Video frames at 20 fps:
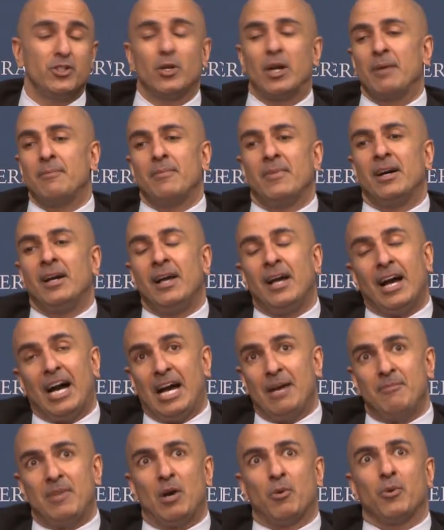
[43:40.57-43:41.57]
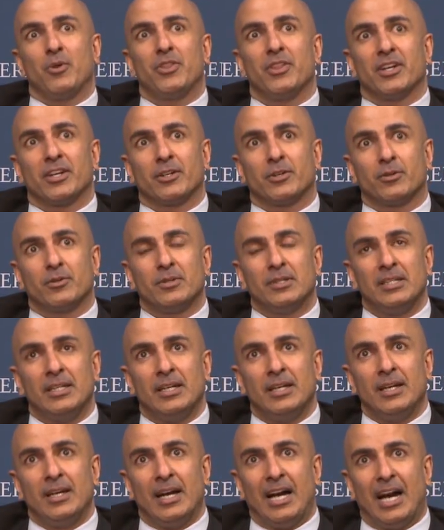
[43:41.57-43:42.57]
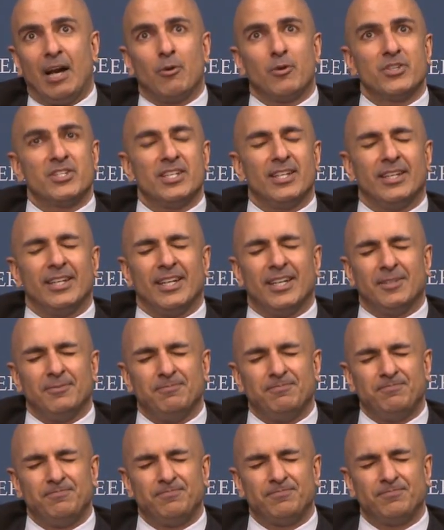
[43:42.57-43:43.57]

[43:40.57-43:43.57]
You know, I'm, I met with a, I was in um,